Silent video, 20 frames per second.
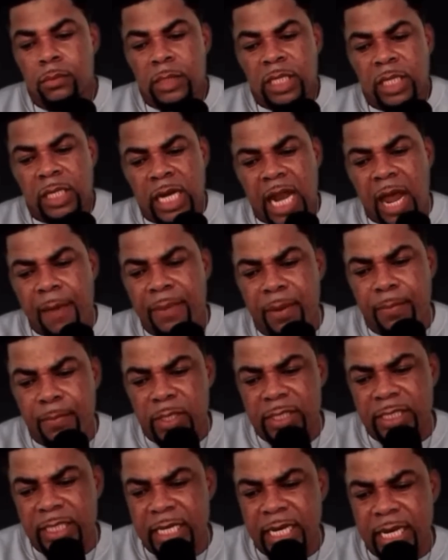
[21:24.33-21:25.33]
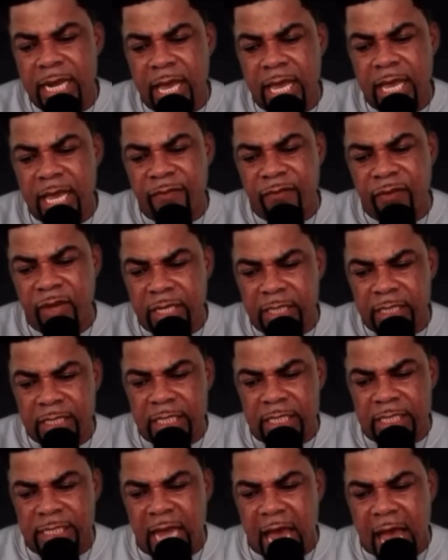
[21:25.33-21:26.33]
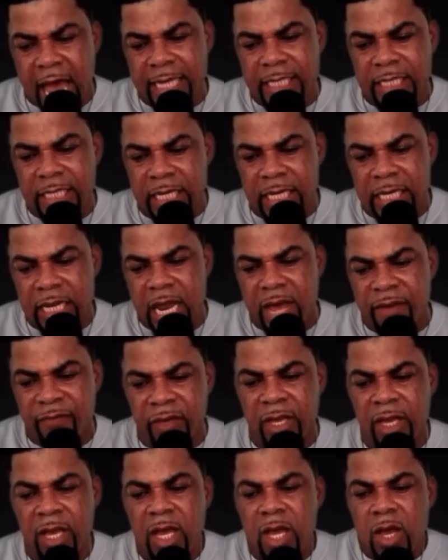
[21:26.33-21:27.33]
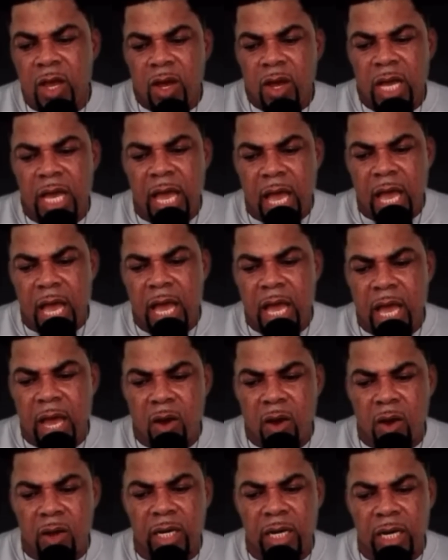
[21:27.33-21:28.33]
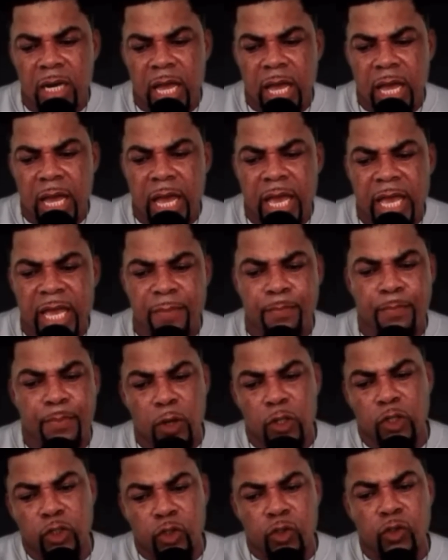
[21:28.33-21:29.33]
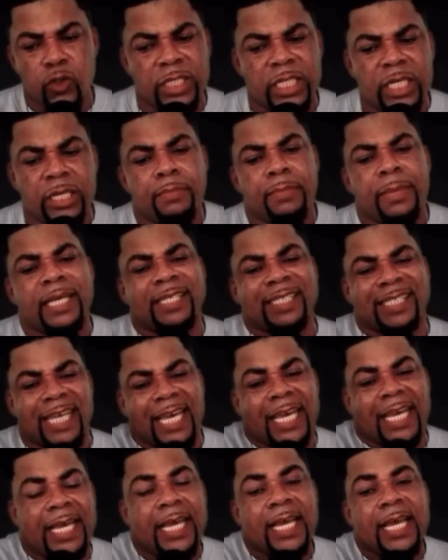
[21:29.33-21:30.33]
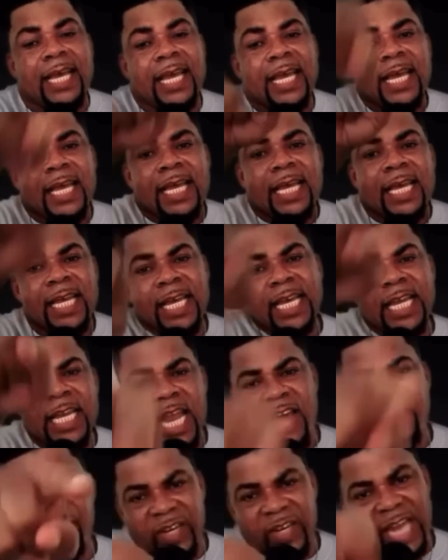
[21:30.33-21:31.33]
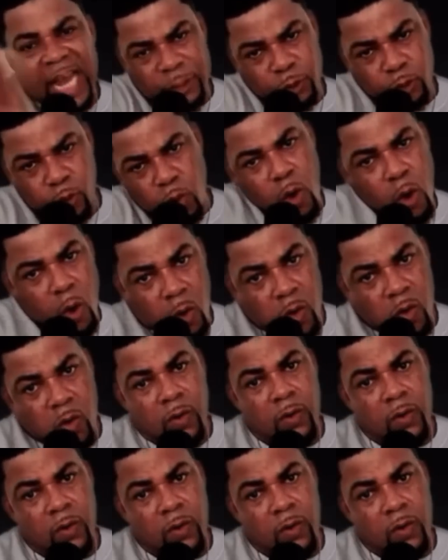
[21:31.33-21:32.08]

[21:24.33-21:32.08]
Nana Brempons they even charge e-levy on import duty. Me say e-levy that's so.